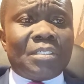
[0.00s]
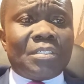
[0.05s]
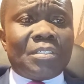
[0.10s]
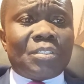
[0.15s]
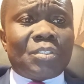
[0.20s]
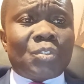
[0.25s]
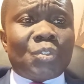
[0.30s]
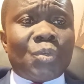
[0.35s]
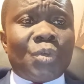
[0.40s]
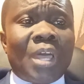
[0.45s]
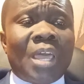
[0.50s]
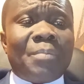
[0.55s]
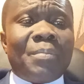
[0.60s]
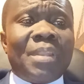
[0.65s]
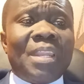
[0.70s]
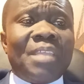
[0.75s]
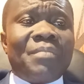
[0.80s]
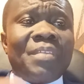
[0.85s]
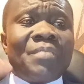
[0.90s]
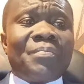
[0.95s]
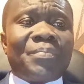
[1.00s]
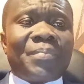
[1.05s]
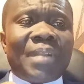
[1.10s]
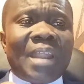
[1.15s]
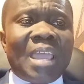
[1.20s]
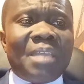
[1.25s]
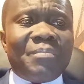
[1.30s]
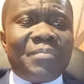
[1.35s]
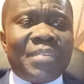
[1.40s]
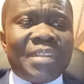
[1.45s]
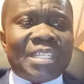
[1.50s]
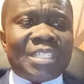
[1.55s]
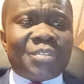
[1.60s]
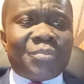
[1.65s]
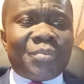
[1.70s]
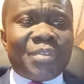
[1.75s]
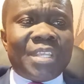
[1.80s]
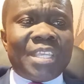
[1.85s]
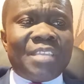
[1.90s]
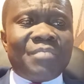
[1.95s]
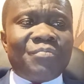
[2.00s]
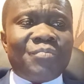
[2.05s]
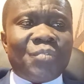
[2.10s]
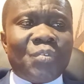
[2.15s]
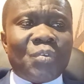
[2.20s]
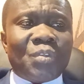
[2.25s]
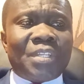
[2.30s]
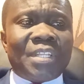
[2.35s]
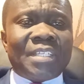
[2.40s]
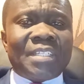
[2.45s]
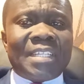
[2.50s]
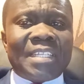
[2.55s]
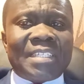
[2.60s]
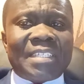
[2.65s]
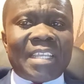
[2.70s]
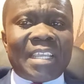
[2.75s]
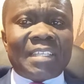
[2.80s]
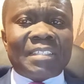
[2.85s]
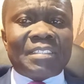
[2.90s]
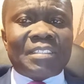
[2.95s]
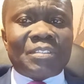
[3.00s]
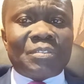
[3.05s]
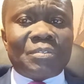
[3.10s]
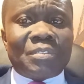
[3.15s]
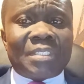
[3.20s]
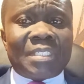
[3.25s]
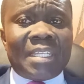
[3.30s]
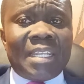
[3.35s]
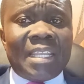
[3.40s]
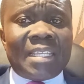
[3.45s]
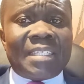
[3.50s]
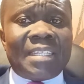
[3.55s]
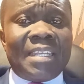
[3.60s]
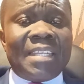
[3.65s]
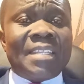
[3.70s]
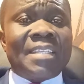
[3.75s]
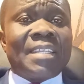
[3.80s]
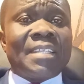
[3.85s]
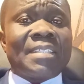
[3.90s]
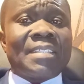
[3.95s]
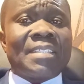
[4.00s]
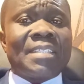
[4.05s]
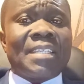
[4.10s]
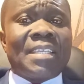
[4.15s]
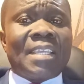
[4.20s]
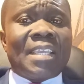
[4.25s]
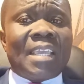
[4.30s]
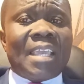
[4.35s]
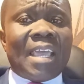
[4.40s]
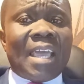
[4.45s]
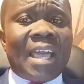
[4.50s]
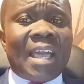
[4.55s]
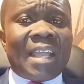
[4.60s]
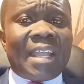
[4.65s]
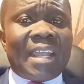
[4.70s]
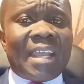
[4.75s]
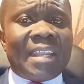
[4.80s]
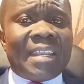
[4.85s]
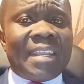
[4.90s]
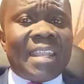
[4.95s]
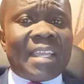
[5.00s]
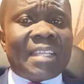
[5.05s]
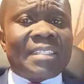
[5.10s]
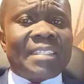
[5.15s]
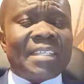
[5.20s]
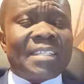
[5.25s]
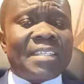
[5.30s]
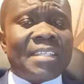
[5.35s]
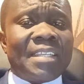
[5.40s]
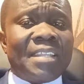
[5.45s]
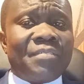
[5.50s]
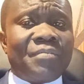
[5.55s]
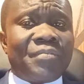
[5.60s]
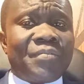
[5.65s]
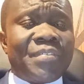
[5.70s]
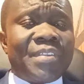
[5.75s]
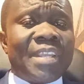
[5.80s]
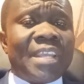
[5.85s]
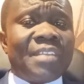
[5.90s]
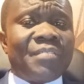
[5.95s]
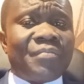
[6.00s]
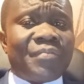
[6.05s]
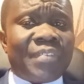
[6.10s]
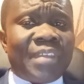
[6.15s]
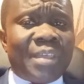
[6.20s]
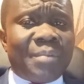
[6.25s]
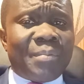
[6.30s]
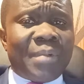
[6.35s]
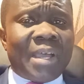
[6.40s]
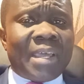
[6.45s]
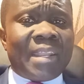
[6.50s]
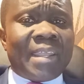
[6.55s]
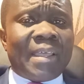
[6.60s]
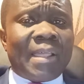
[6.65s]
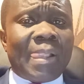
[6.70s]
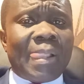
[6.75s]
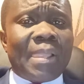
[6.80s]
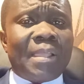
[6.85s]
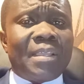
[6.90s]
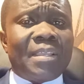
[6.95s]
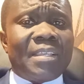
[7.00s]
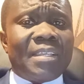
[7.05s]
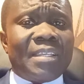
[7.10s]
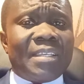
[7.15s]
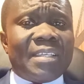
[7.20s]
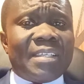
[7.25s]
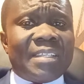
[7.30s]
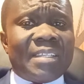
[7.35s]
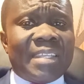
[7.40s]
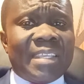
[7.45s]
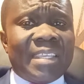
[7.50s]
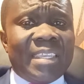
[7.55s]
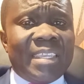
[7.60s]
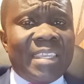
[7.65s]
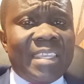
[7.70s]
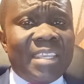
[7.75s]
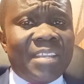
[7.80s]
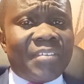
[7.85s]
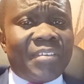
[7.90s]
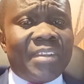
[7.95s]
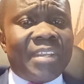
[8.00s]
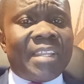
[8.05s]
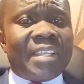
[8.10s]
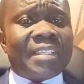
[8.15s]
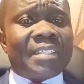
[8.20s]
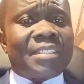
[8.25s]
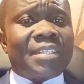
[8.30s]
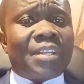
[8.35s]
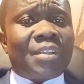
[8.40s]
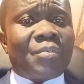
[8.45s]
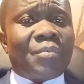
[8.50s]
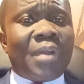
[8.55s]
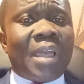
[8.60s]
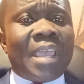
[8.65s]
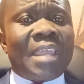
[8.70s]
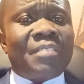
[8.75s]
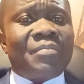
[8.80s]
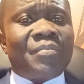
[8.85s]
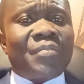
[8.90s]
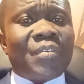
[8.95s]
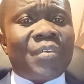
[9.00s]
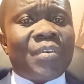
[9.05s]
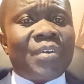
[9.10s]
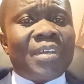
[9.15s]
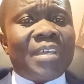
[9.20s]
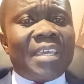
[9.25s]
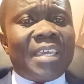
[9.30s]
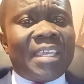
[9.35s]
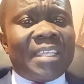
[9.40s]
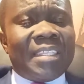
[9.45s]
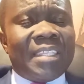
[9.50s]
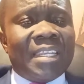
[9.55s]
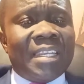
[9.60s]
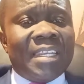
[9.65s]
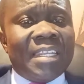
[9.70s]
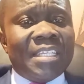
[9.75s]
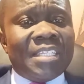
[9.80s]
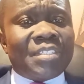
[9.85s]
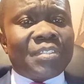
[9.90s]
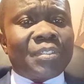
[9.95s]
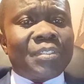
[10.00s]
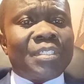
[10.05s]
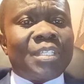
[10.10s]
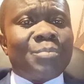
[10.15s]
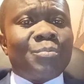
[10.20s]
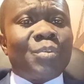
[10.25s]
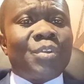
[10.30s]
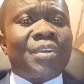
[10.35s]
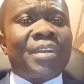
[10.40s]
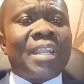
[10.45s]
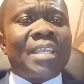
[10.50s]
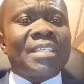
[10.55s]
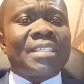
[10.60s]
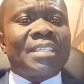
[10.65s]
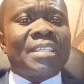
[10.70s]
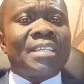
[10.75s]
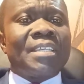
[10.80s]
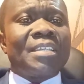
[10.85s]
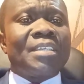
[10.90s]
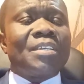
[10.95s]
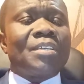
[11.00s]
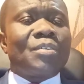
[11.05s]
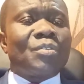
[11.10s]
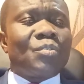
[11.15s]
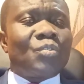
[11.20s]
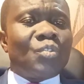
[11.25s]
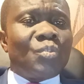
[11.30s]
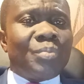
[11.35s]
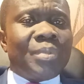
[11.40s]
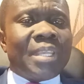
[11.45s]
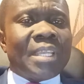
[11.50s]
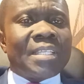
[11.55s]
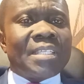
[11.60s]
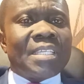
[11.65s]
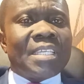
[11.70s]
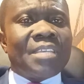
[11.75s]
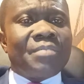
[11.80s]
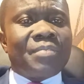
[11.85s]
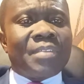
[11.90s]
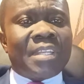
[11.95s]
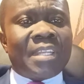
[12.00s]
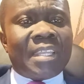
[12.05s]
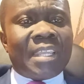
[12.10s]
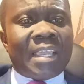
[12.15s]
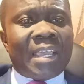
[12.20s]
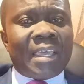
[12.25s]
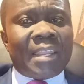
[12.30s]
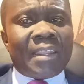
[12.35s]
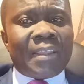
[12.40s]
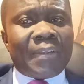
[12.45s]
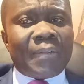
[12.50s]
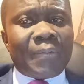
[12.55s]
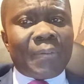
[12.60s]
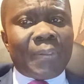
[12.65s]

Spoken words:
So I believe if primaries will give voters the chance to select leaders are conducted in a free and fair manner, the ingredients required for a delicious democracy could be achieved in Ghana.